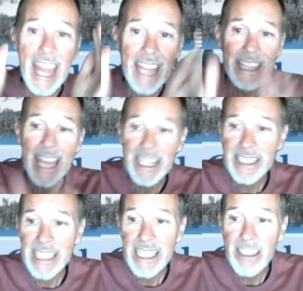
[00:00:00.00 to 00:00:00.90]
And that
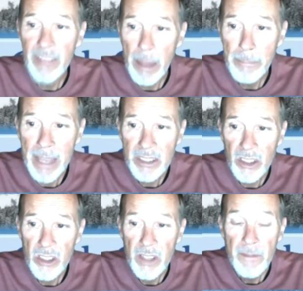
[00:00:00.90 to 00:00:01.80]
is the end of that
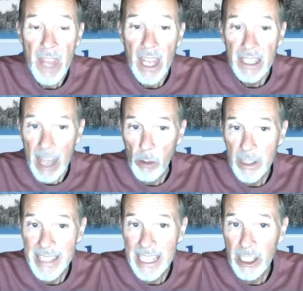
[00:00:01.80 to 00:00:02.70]
message. Now I
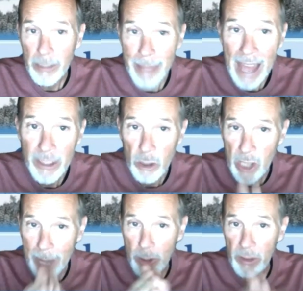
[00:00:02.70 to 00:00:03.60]
want to take you to Matthew
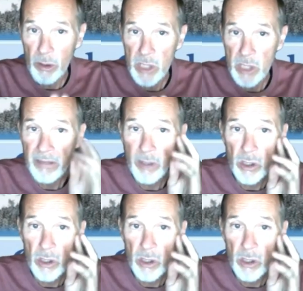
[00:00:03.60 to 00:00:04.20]
chapter 13,